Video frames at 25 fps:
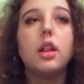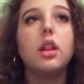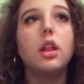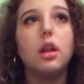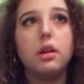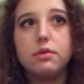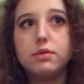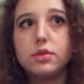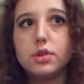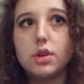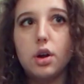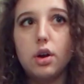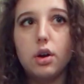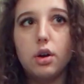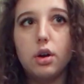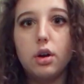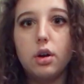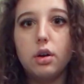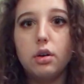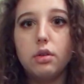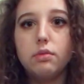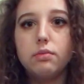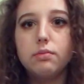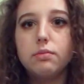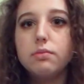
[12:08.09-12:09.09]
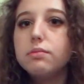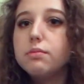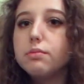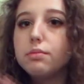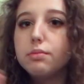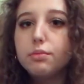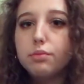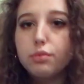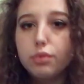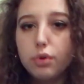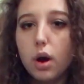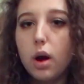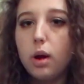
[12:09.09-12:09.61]
I love Zara
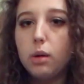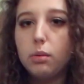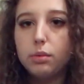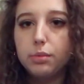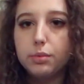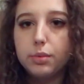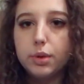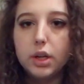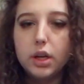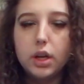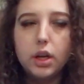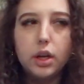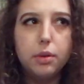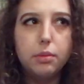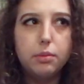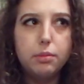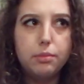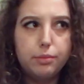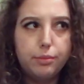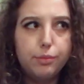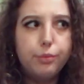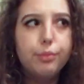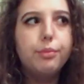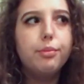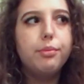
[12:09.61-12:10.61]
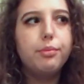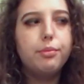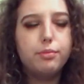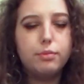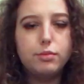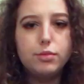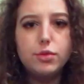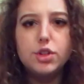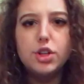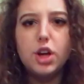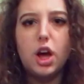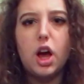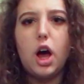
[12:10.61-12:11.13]
probably
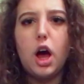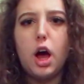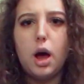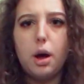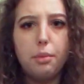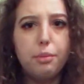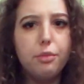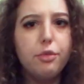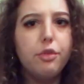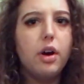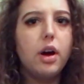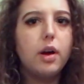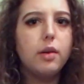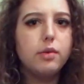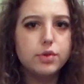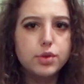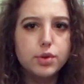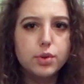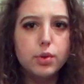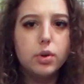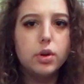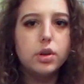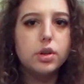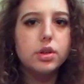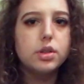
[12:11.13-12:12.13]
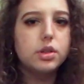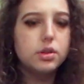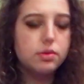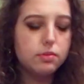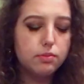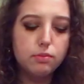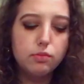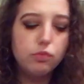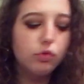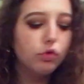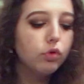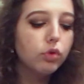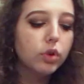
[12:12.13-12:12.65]
top five
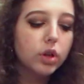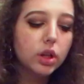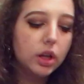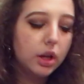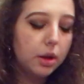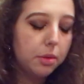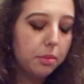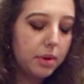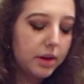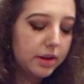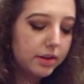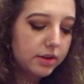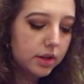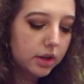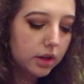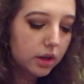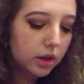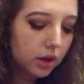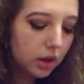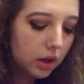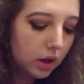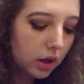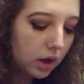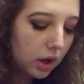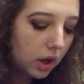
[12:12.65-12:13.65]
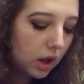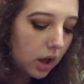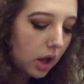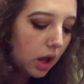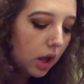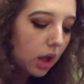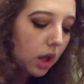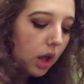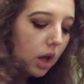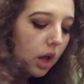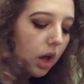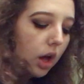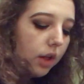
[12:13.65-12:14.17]
stores really amazing
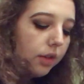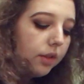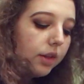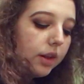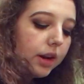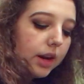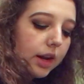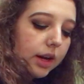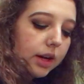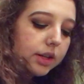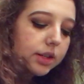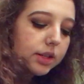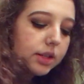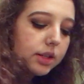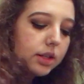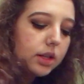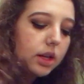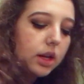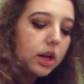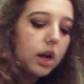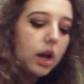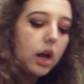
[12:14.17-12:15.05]
the next thing